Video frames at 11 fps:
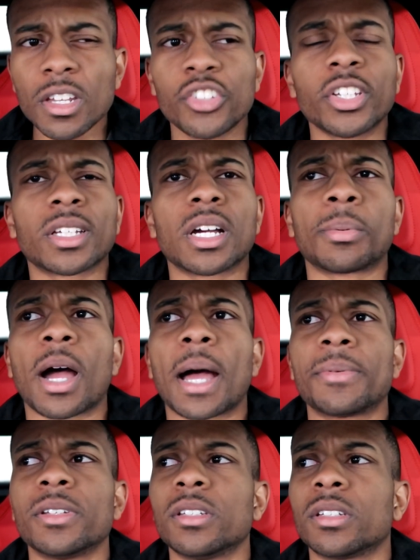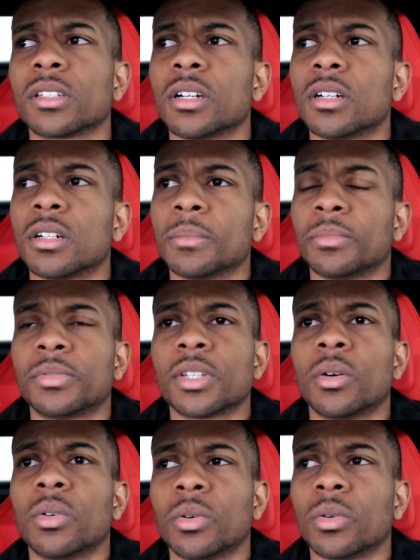just a couple options.
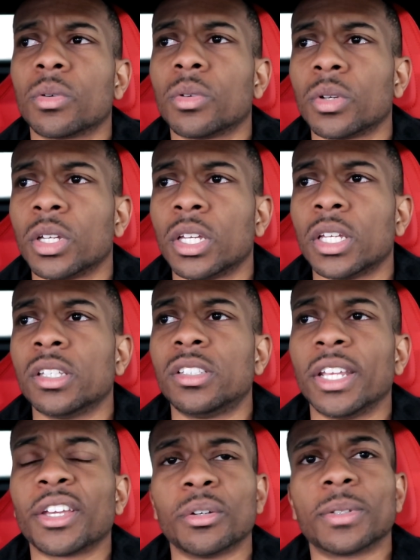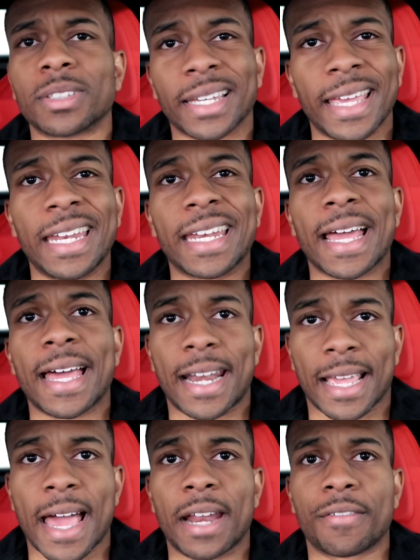So sticker was like 89.
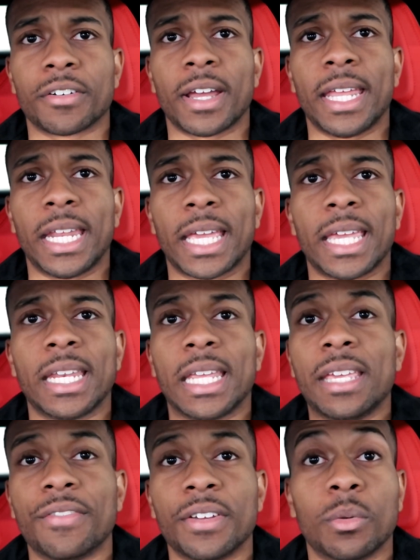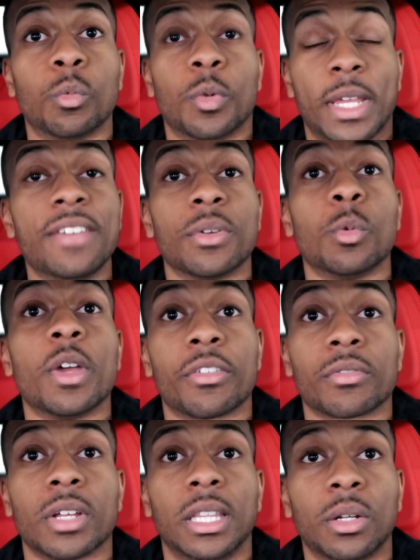I got it for 88, even with
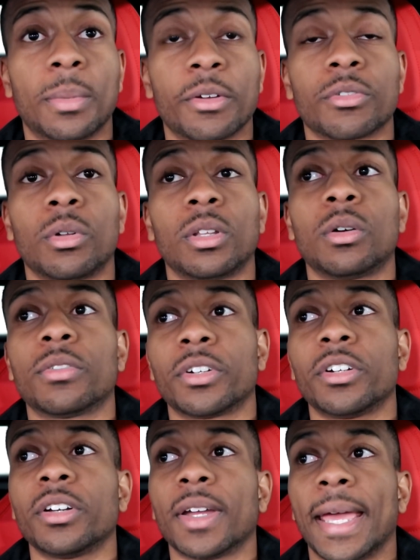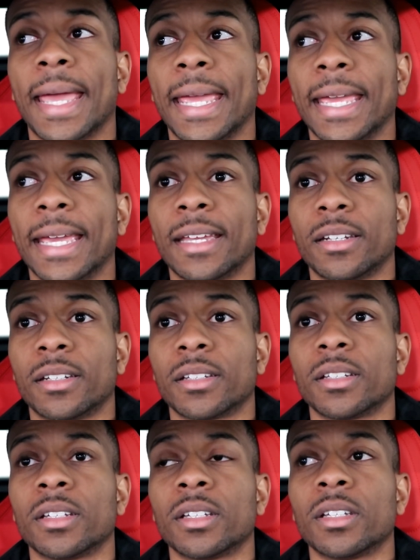a little bit rollover, and
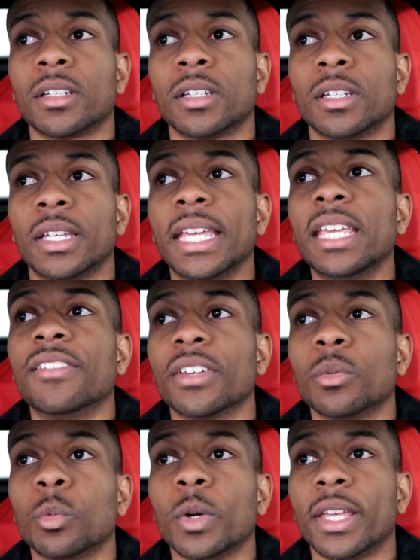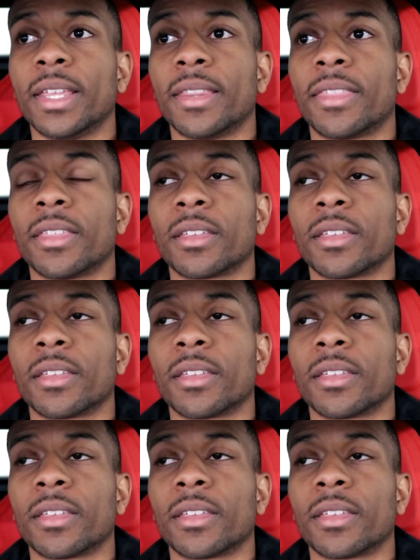even with